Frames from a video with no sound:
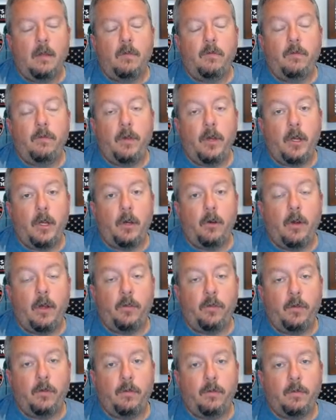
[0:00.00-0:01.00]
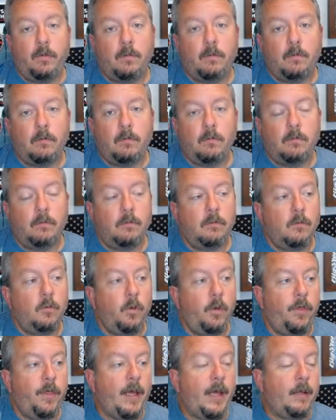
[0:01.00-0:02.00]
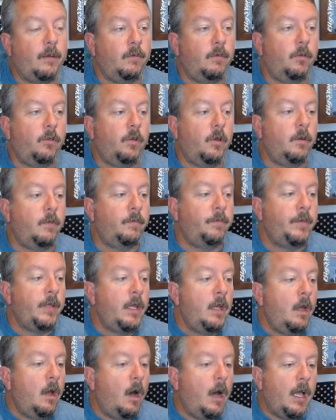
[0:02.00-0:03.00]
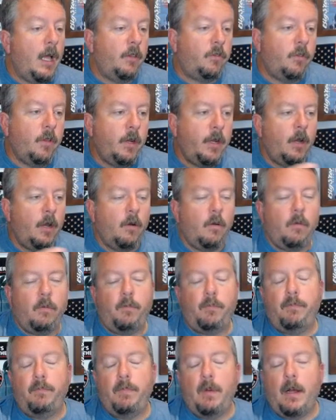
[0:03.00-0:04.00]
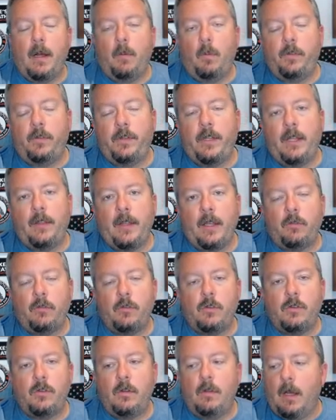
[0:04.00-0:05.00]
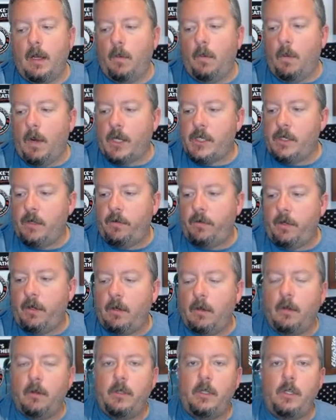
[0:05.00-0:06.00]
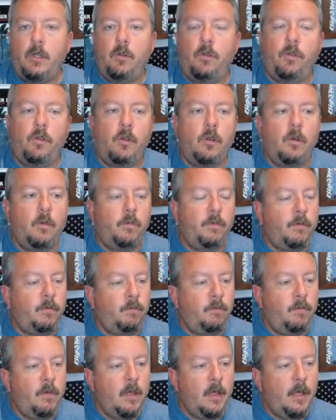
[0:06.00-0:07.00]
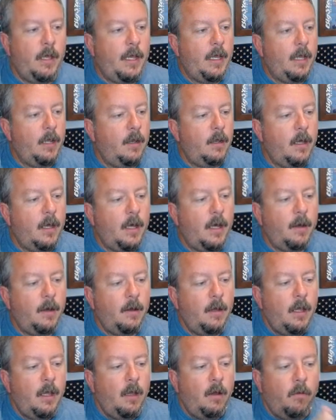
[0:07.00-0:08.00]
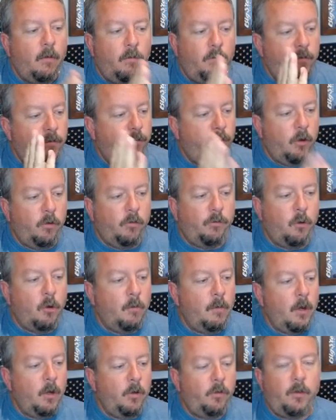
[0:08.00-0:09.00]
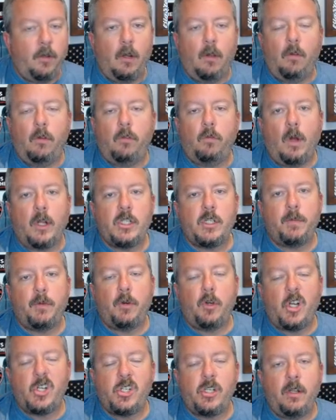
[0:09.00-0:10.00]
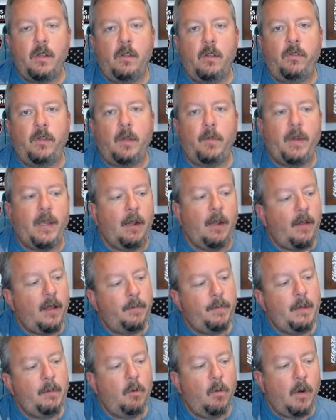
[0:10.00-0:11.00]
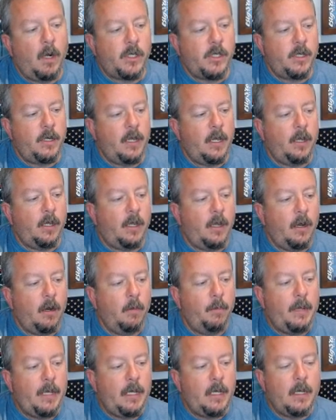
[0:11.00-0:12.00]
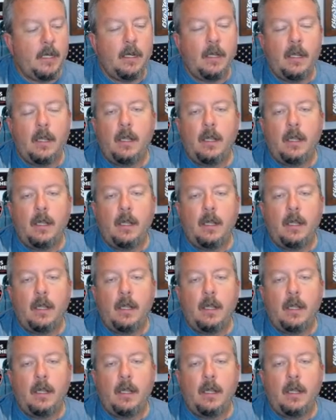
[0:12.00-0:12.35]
very aggressive with that. So, all right, so there you go. Once again, thanks for watching this here on YouTube, and first and foremost, you know, let's watch the progression of this thing. We got a lot of people watching down the Caribbean